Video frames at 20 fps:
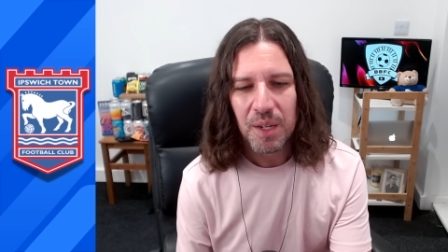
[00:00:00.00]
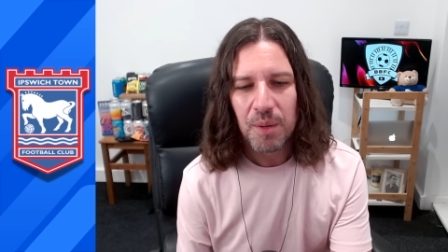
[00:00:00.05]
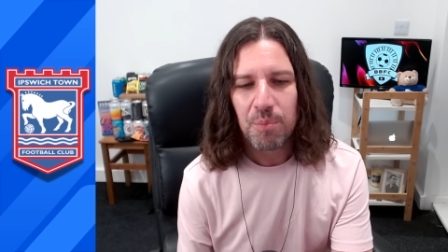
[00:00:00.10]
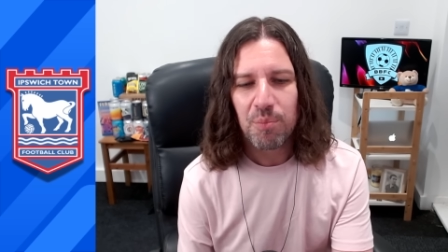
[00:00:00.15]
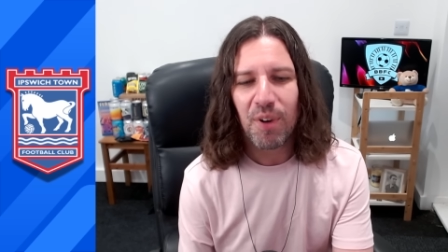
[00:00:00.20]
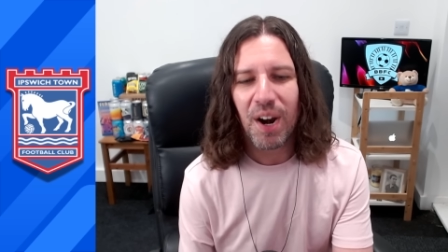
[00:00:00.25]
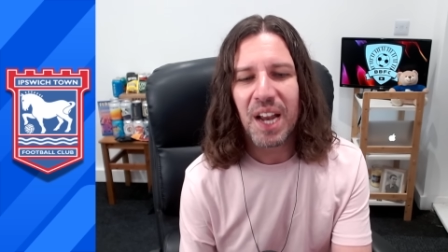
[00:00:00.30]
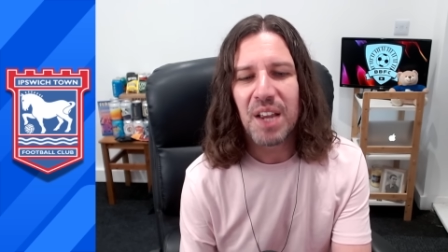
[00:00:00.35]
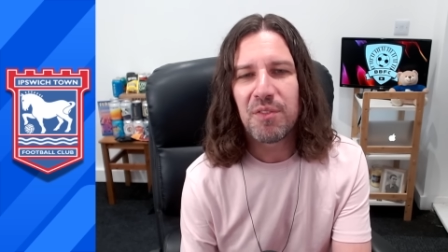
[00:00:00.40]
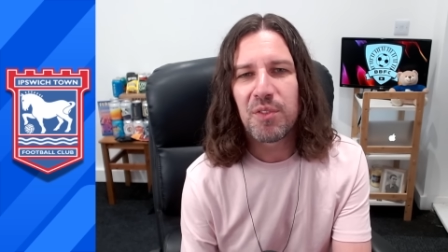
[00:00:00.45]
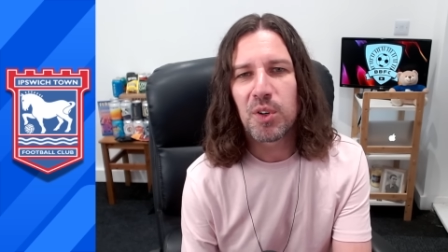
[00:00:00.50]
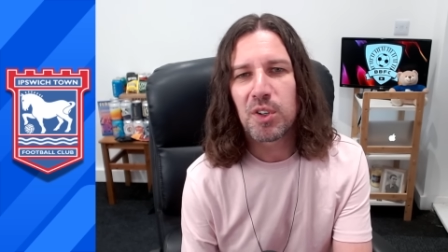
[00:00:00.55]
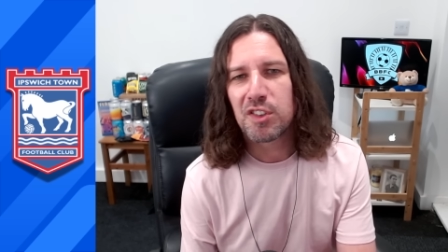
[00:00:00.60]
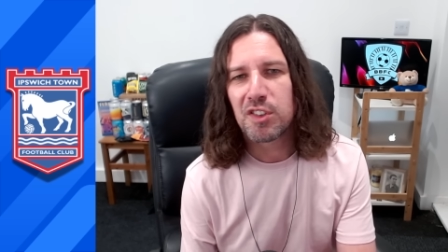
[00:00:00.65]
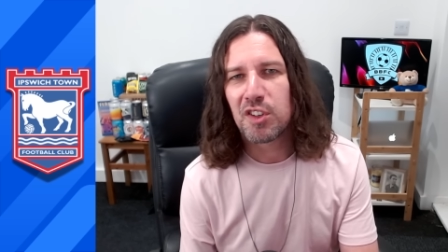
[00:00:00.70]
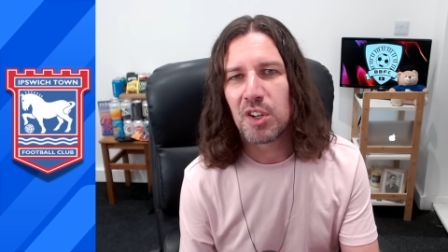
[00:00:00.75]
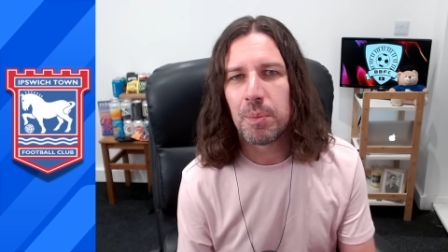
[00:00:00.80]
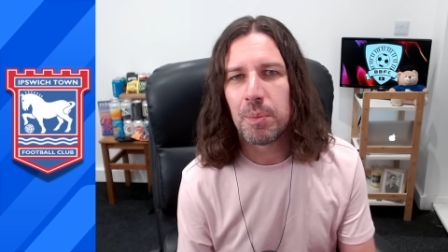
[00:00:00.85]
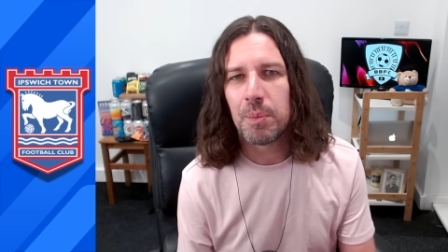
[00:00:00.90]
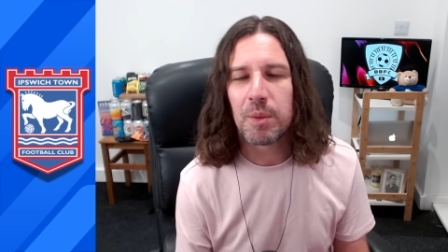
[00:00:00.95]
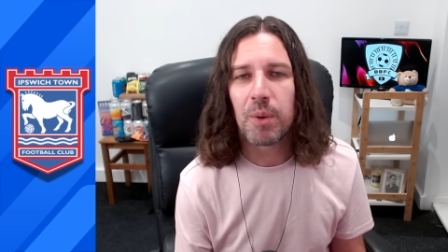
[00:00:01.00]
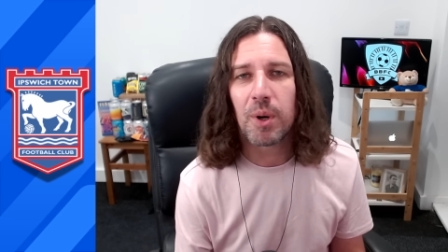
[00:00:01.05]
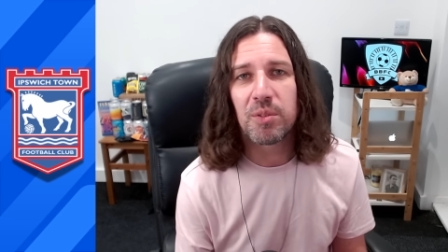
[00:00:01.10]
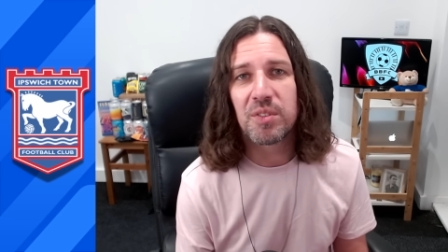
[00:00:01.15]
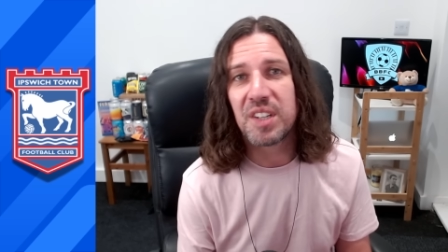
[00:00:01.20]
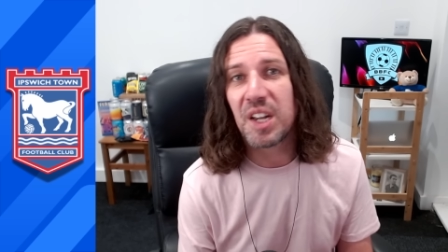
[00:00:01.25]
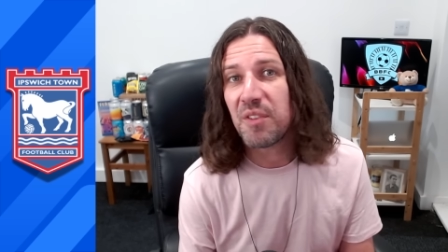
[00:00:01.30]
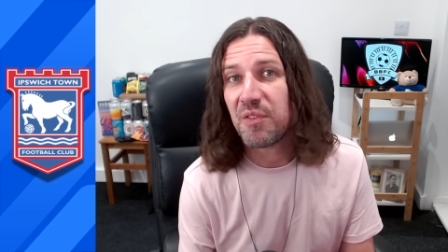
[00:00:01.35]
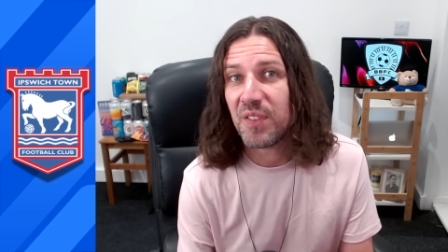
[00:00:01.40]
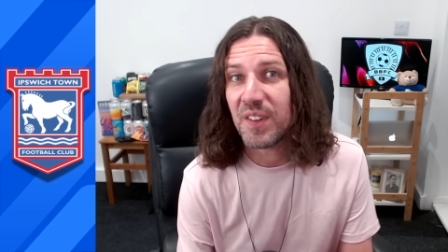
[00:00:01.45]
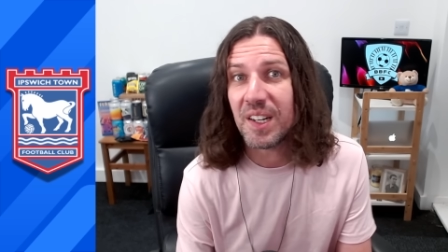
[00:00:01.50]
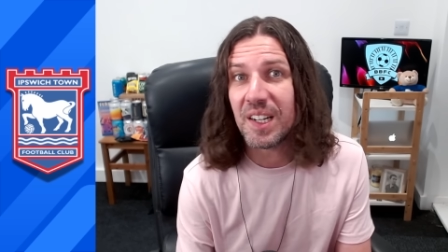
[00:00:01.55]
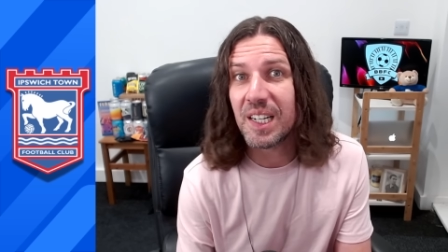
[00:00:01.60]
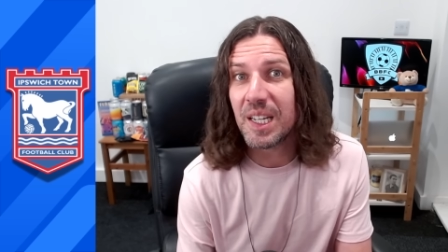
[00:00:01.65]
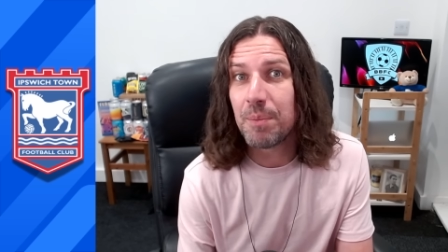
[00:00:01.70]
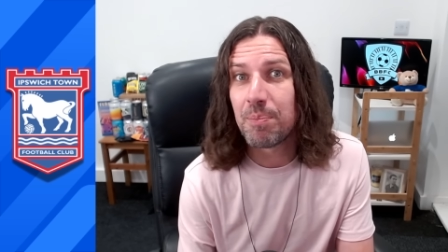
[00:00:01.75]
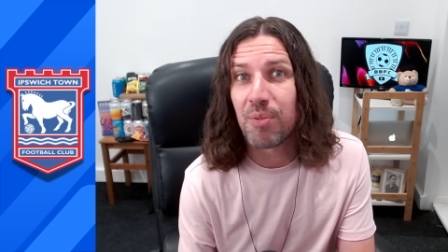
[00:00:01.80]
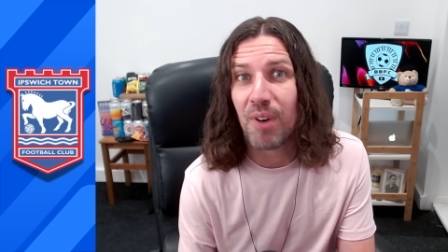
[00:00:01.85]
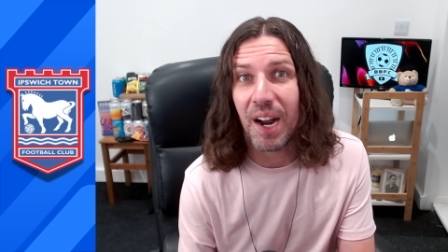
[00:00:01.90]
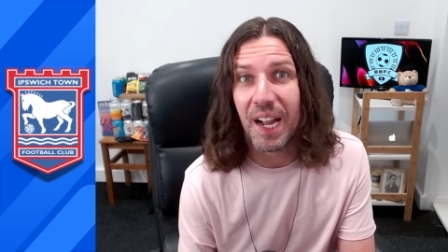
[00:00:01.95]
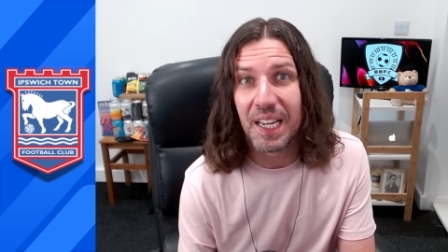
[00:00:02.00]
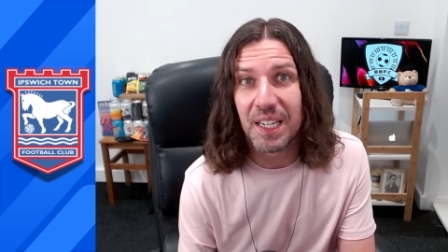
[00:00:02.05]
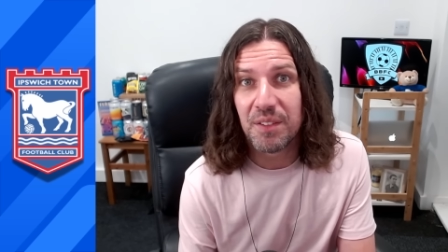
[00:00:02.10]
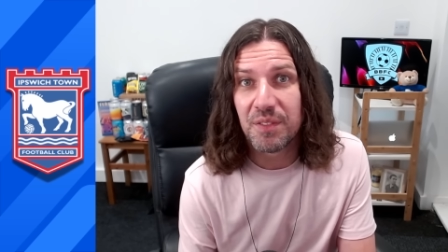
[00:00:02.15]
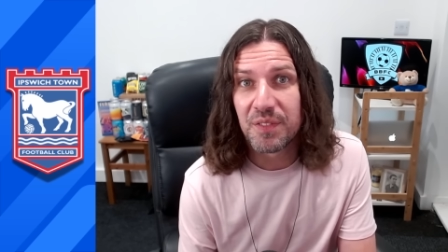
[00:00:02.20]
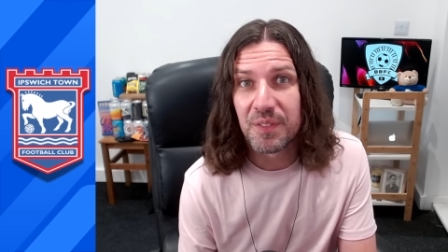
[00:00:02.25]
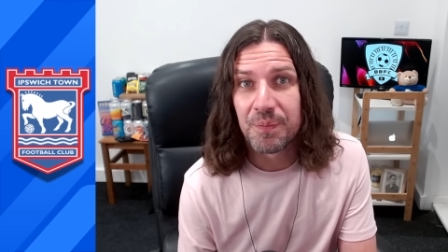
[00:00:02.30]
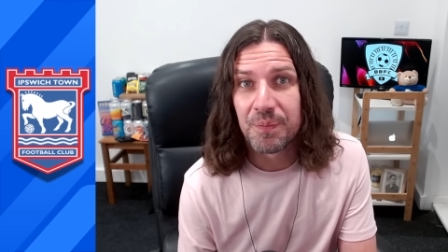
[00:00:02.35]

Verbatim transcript: Brave or stupid? Well, definitely brave.